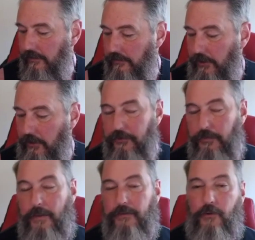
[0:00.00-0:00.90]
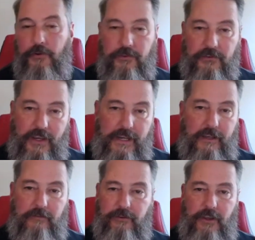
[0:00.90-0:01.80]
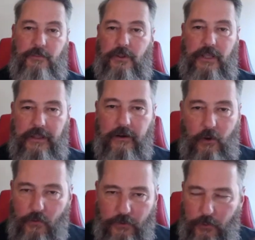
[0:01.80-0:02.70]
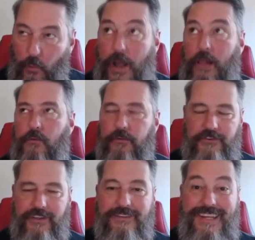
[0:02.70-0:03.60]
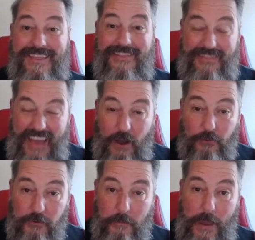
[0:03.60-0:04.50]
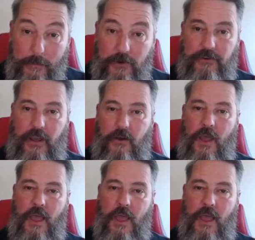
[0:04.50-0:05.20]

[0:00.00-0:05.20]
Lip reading: Gentlemen's Pipe Smoking Society on Facebook, like they're well over 16,000 members now.